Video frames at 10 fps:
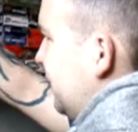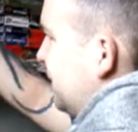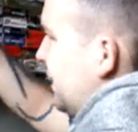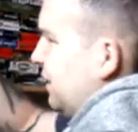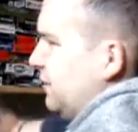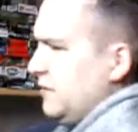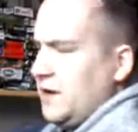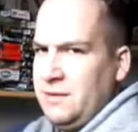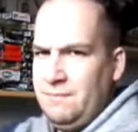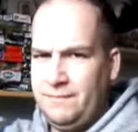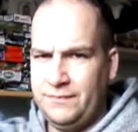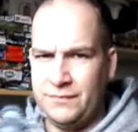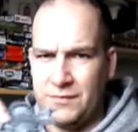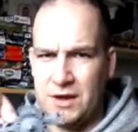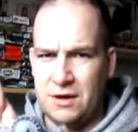exactly the same.
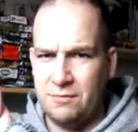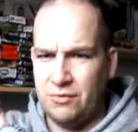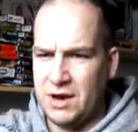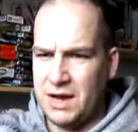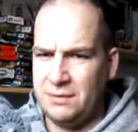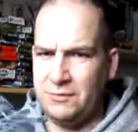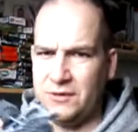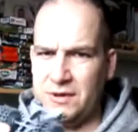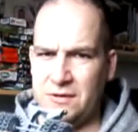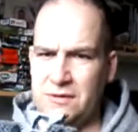Primed.